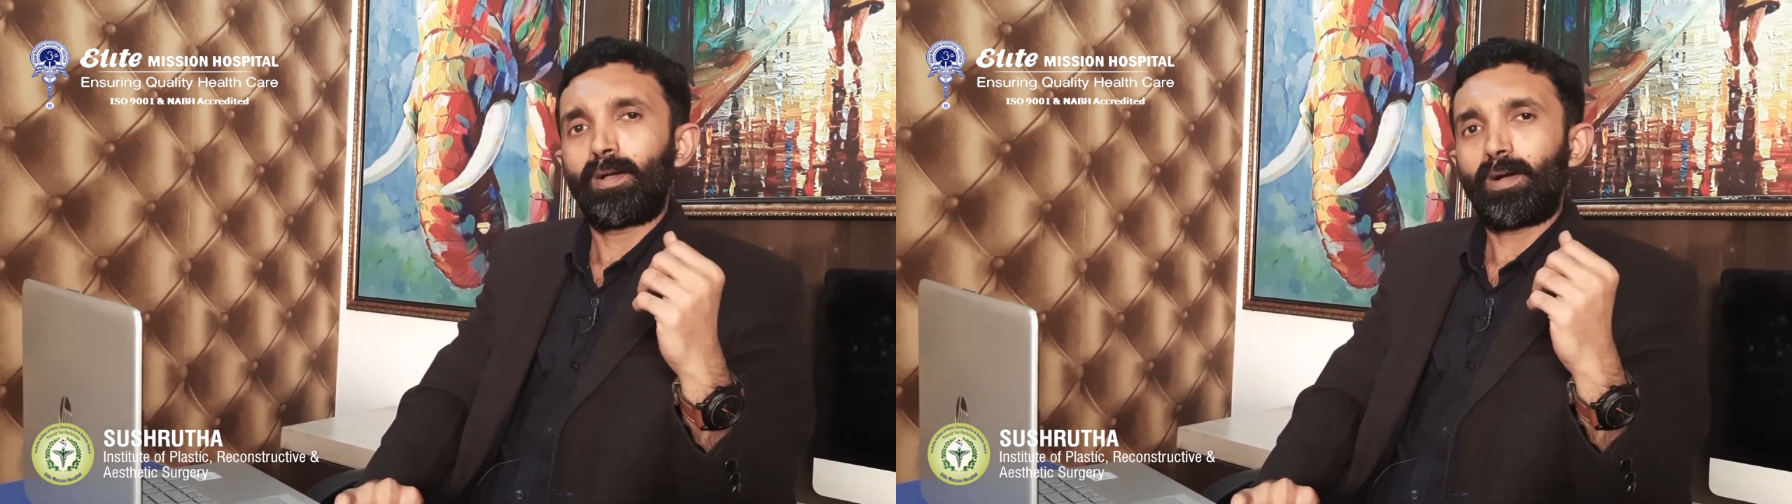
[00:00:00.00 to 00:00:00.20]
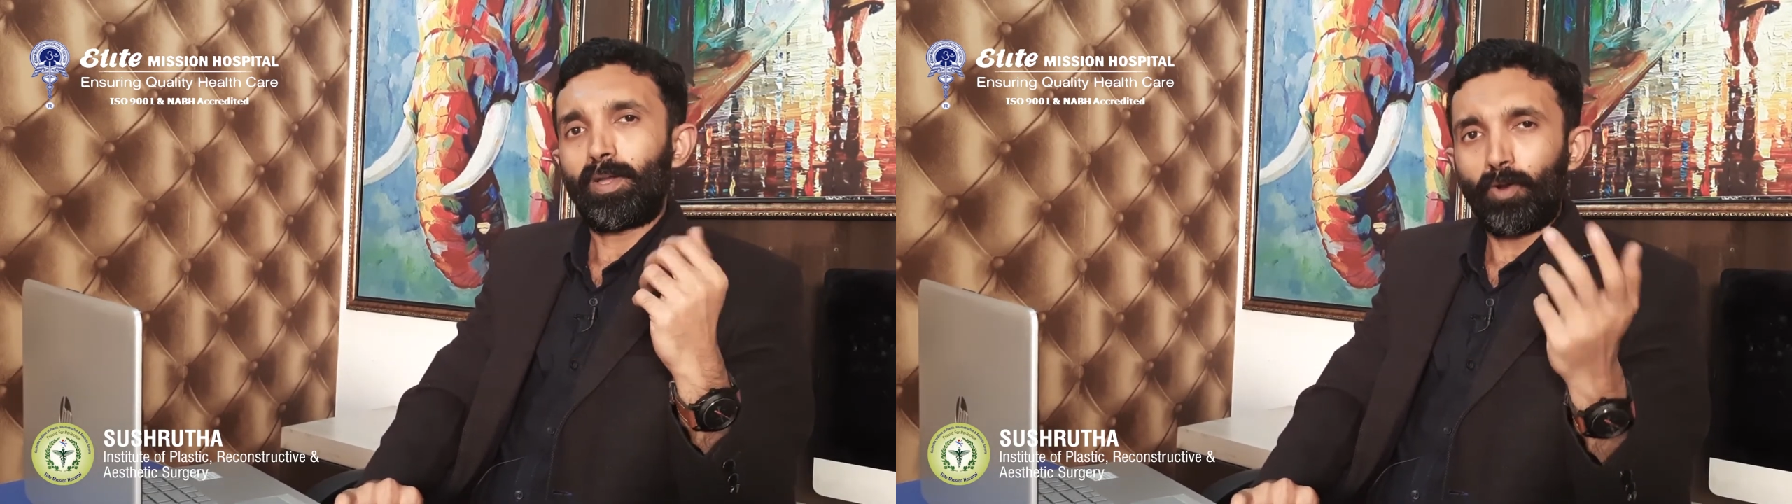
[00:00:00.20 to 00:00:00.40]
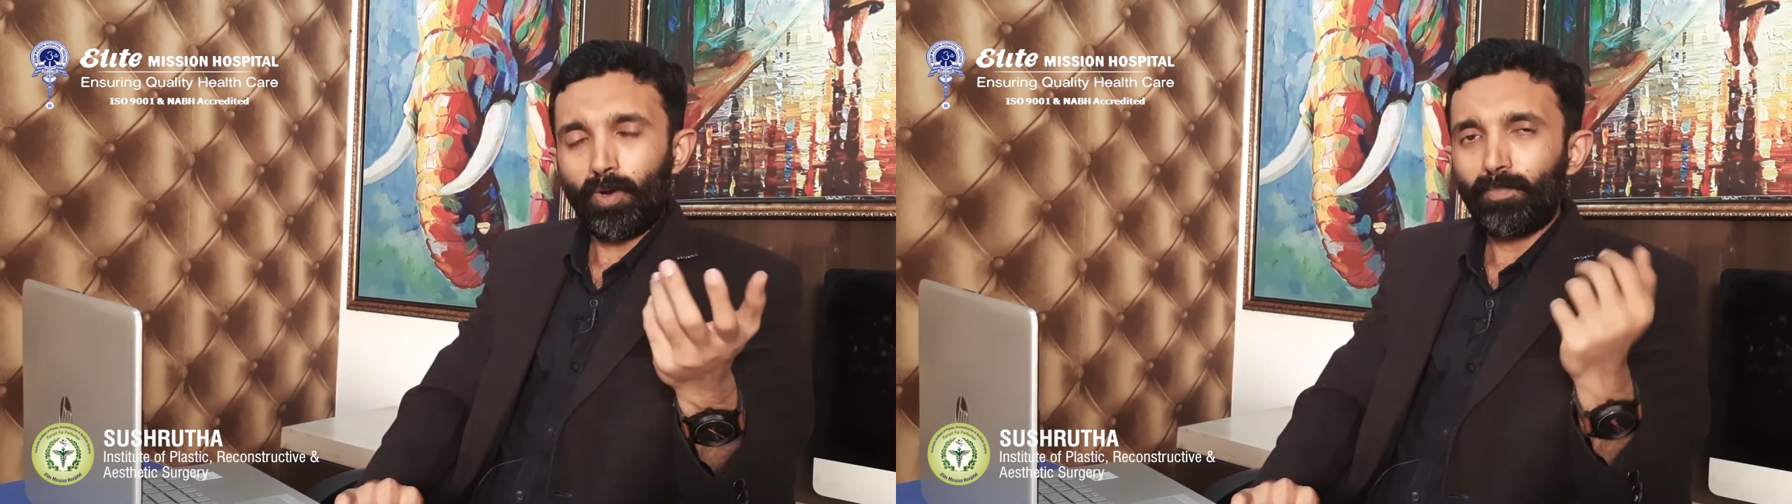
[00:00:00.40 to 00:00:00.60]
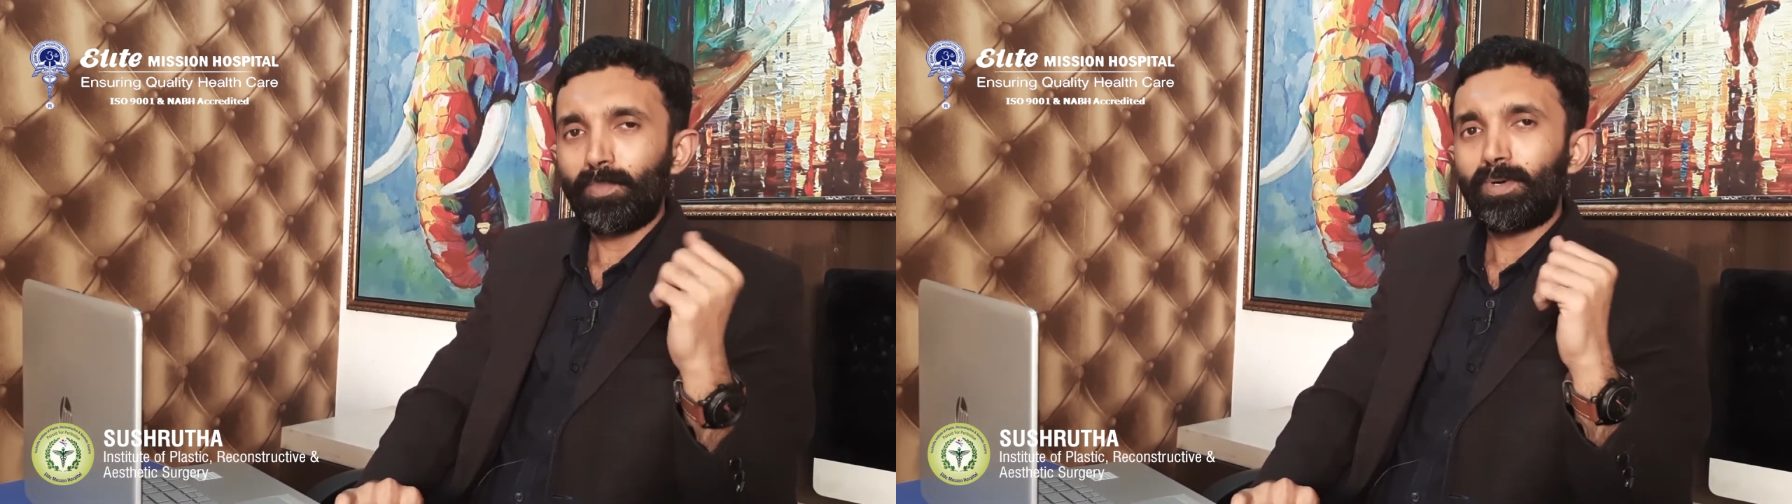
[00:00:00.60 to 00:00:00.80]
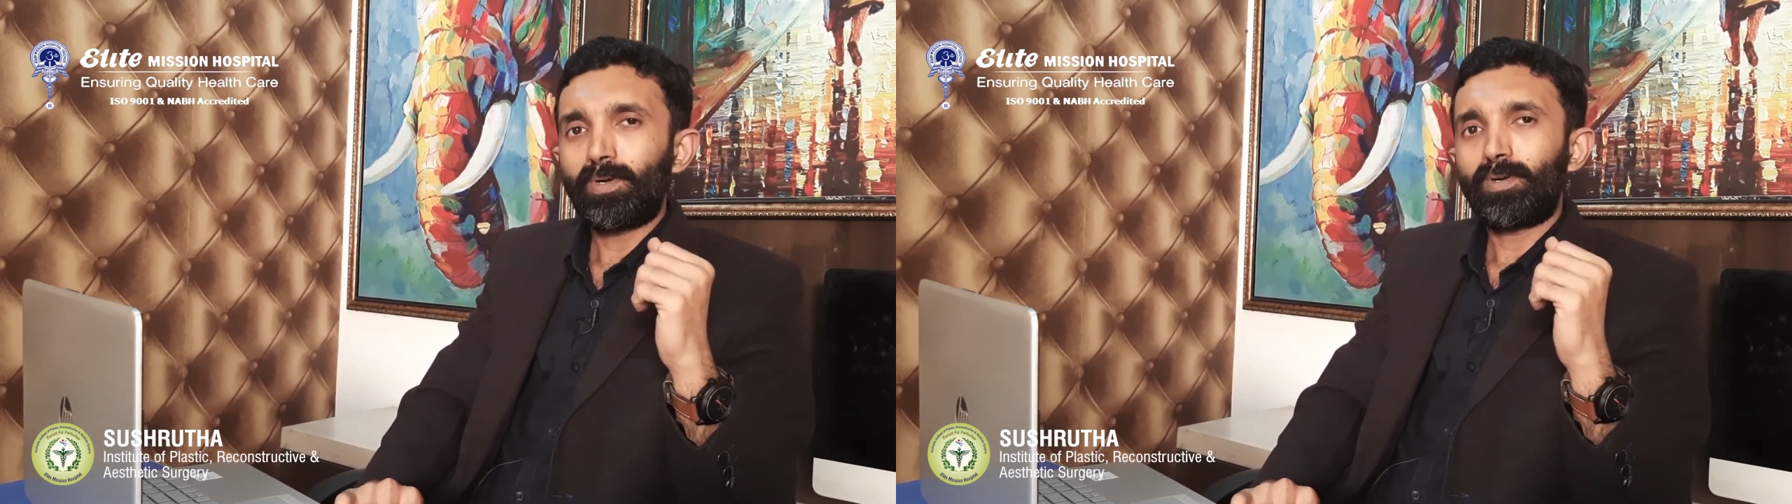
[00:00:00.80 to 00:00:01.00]
I hope
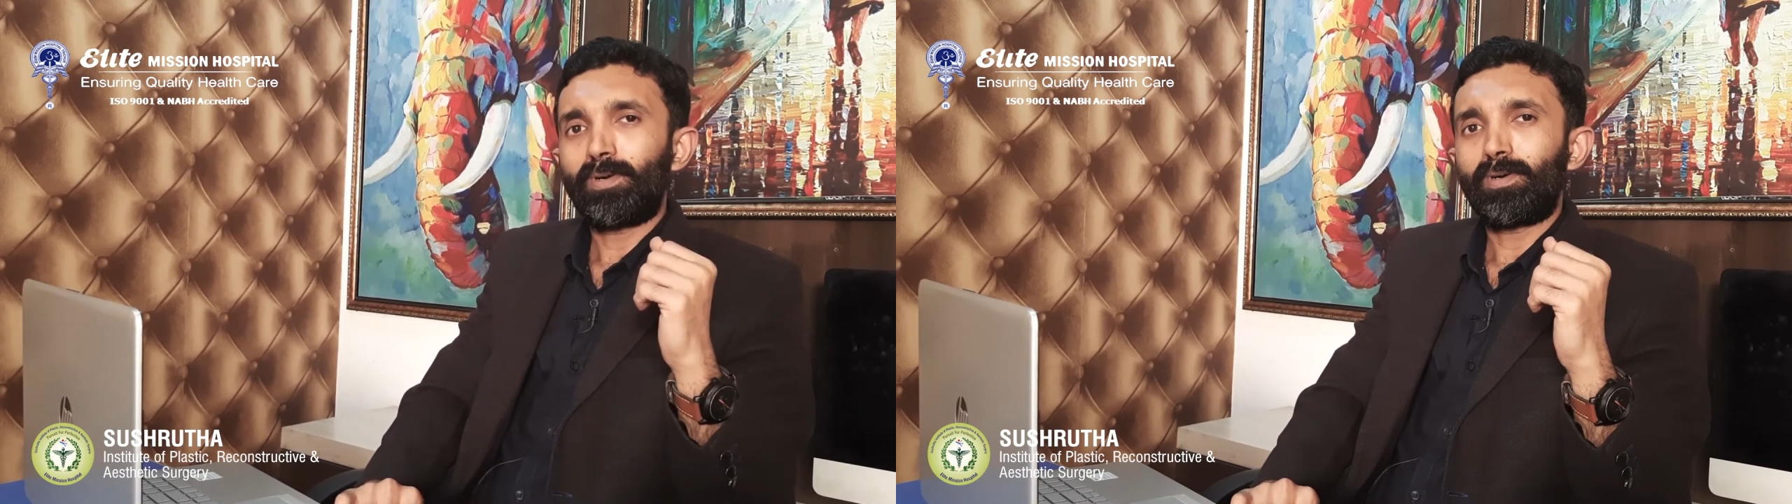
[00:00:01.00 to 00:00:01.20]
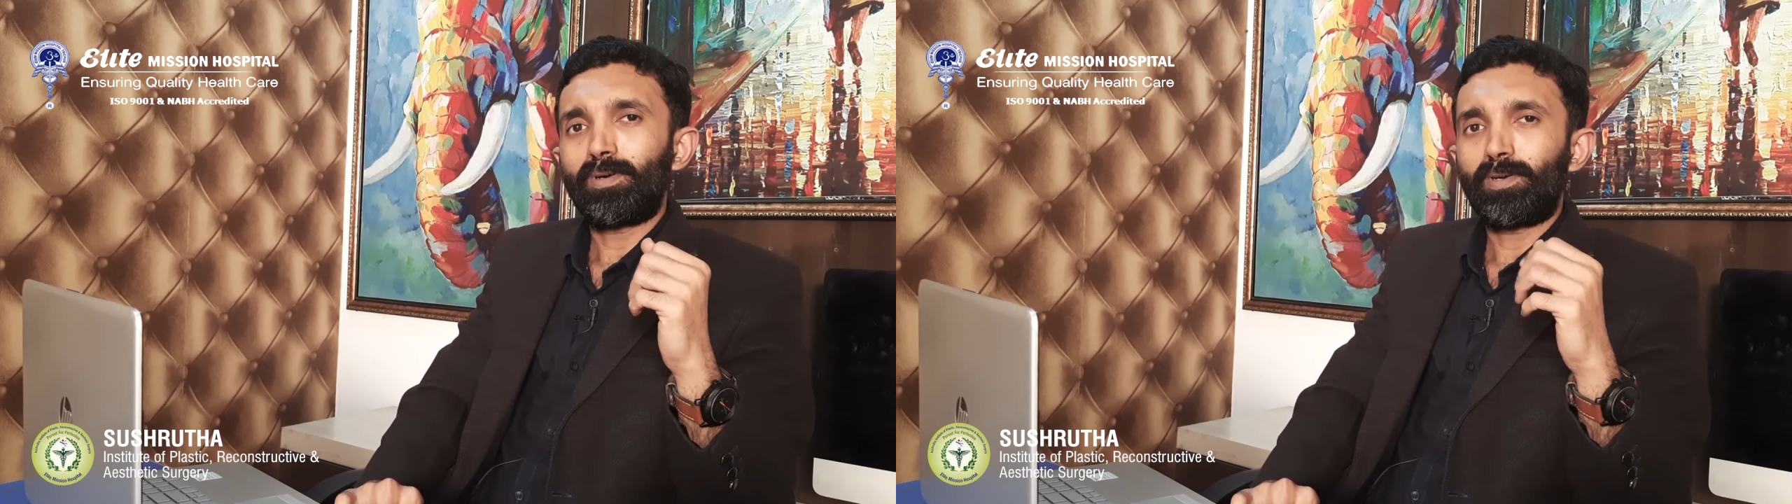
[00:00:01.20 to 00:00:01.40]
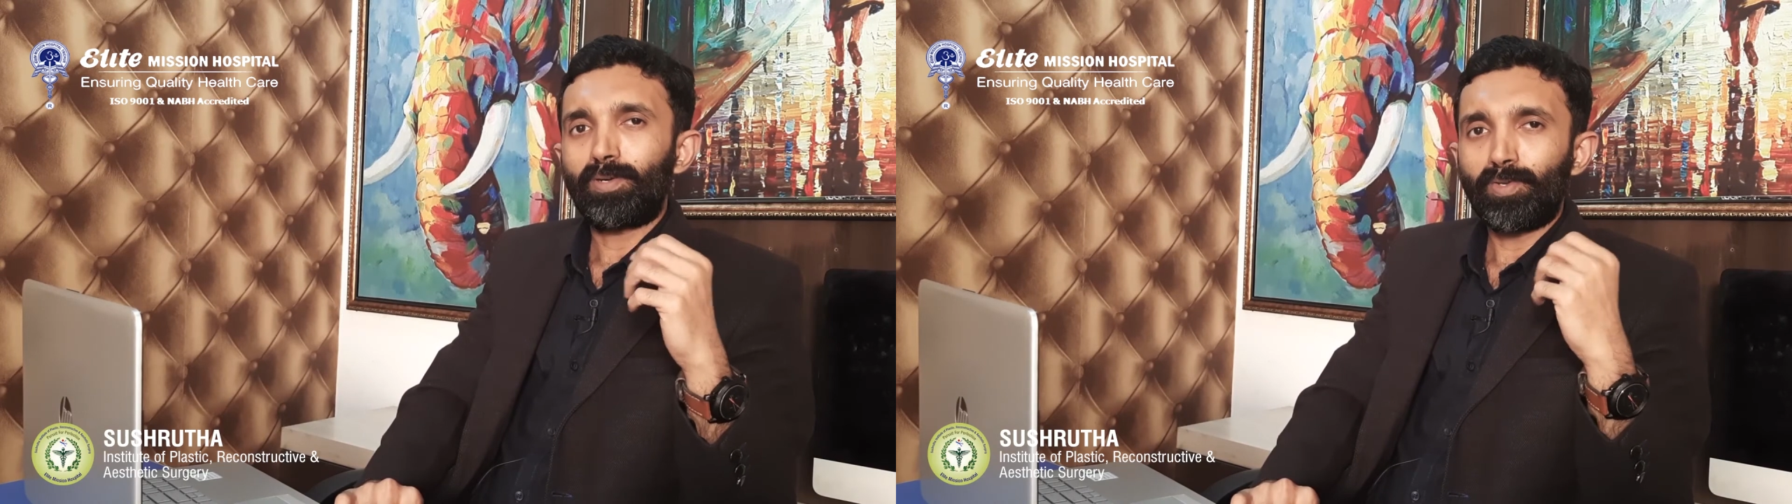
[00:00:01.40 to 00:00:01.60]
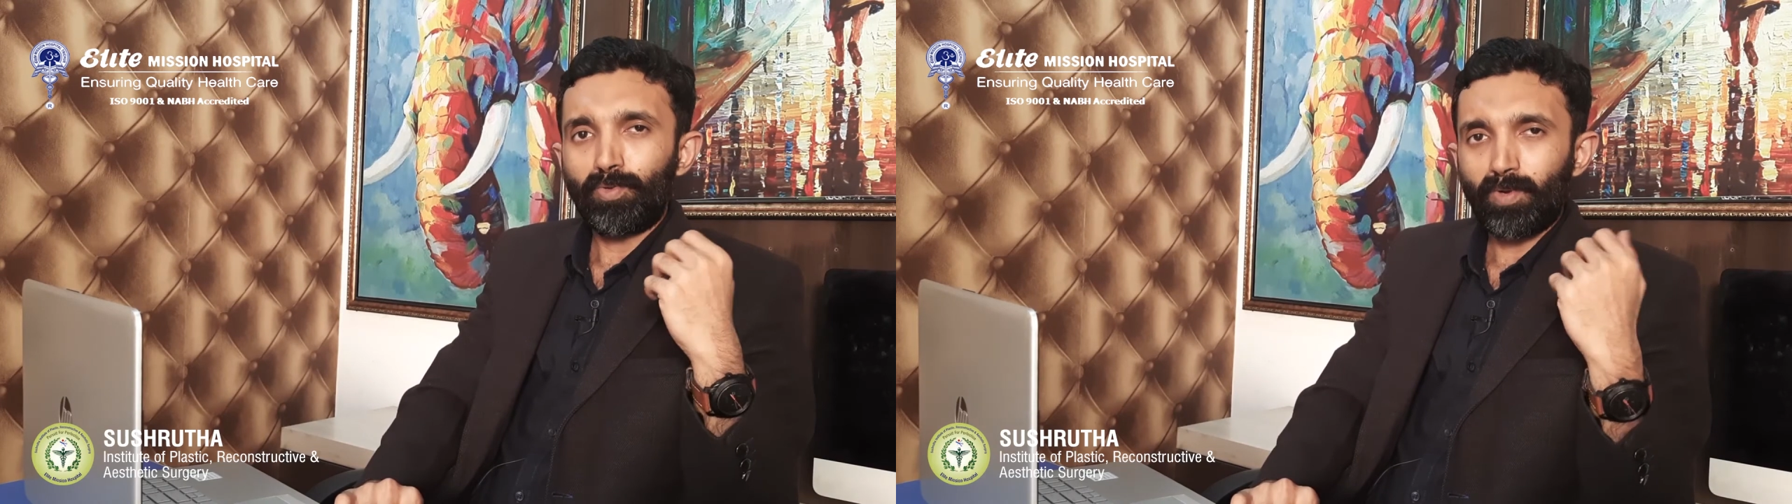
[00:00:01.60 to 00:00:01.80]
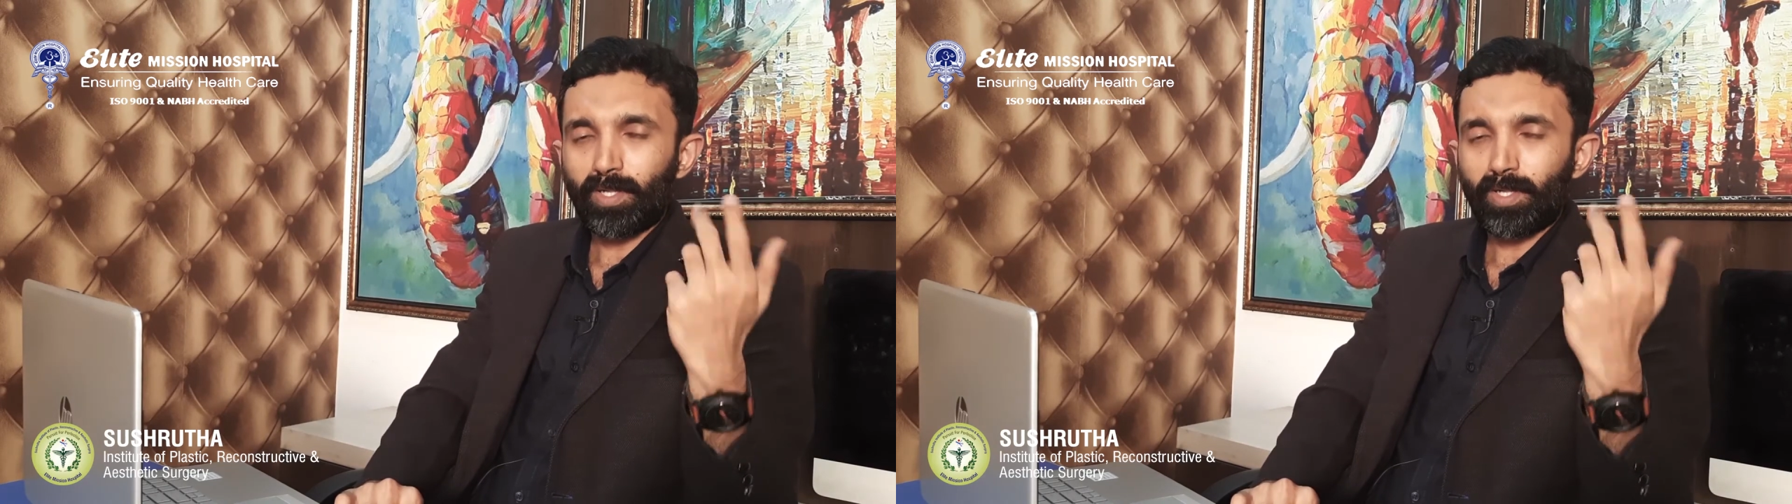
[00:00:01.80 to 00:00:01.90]
you